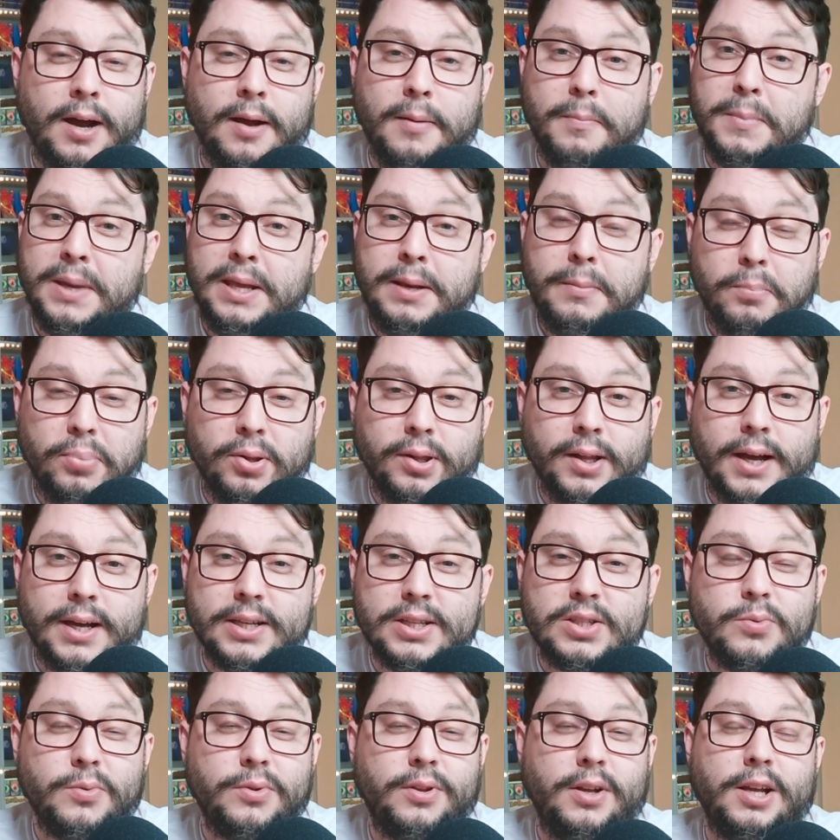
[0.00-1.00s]
mint
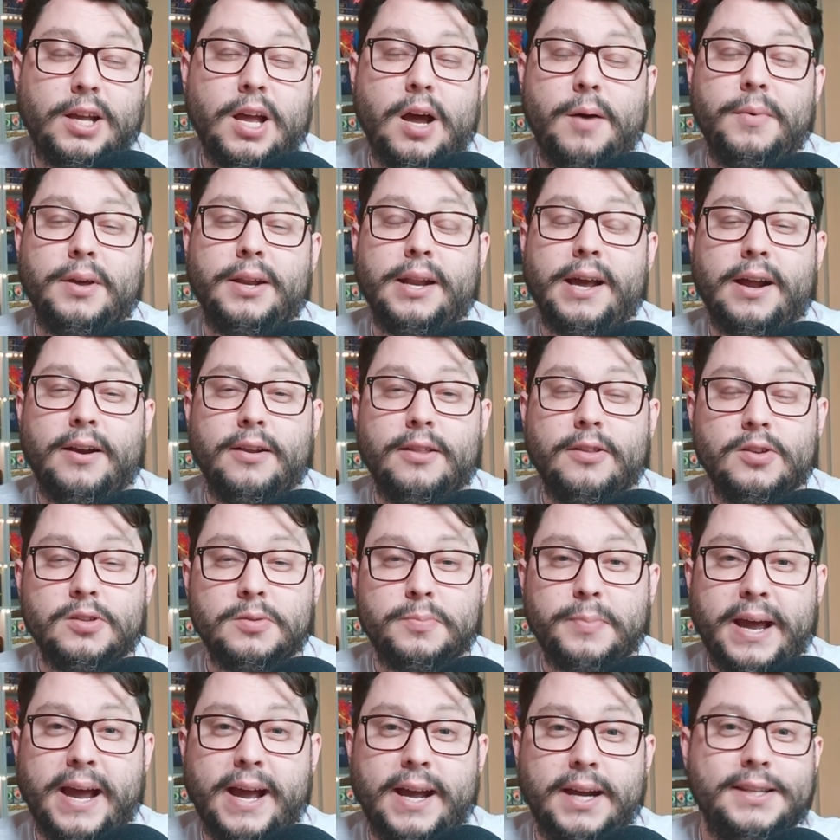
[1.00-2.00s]
plus when they're coming out of those
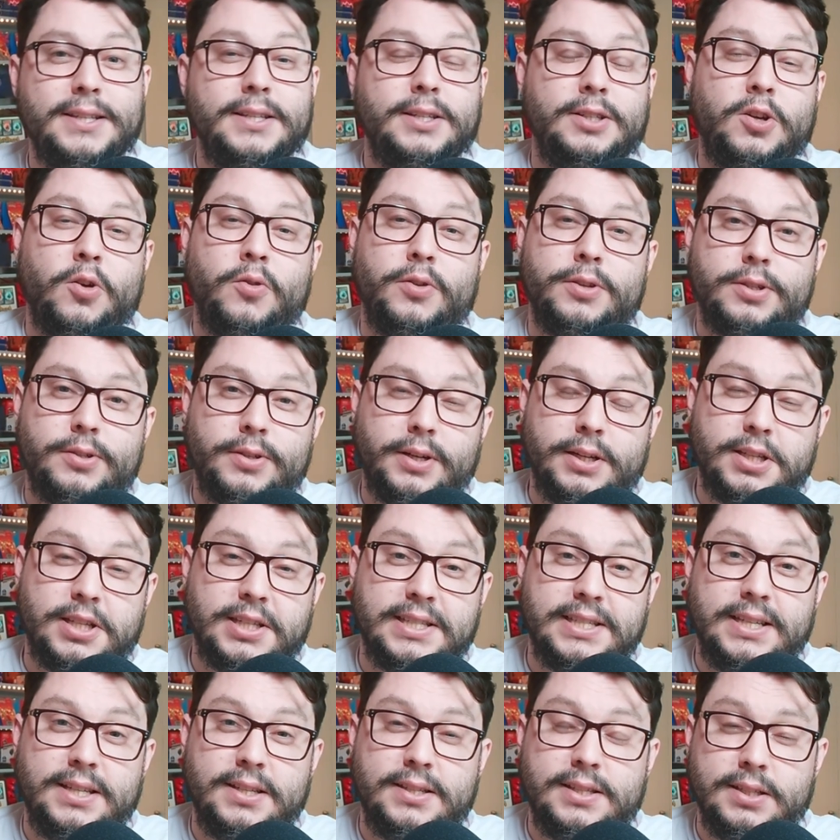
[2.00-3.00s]
packs and going straight to
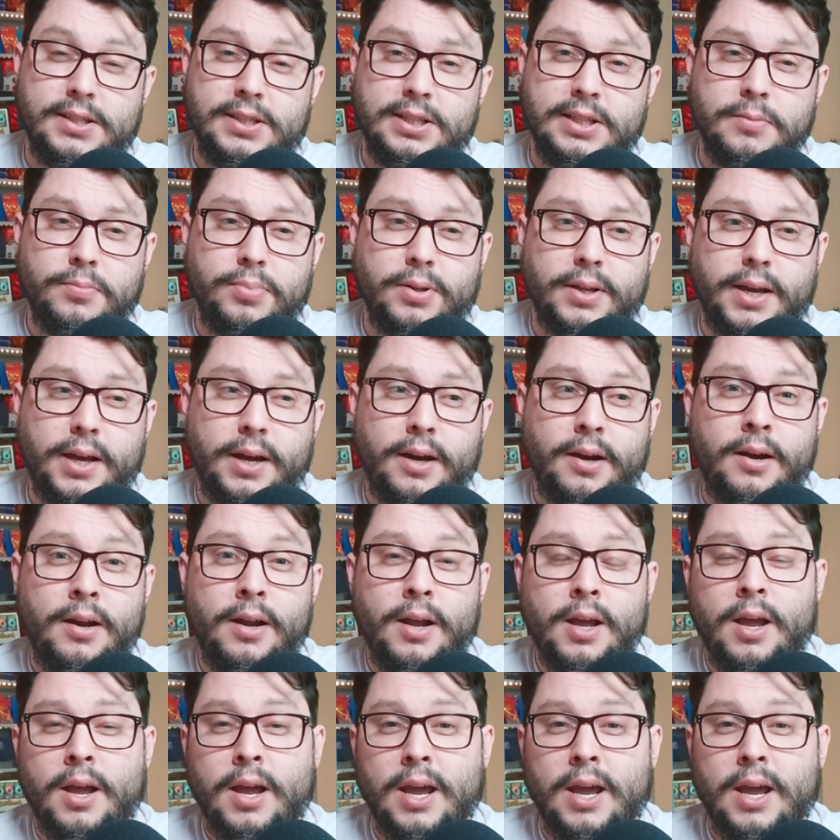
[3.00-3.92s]
TCG player.